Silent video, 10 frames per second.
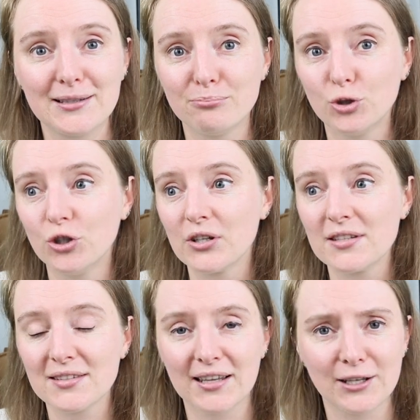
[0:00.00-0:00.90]
the
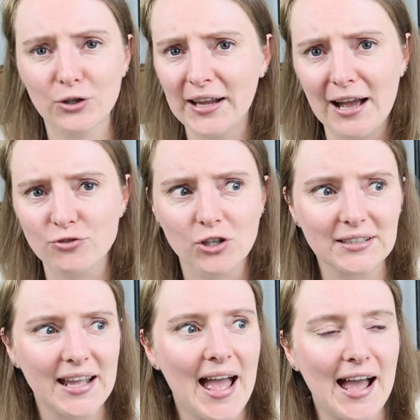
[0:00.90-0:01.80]
books, uh, looking after all
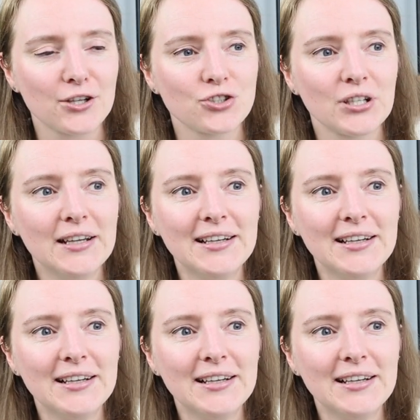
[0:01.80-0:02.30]
the cash.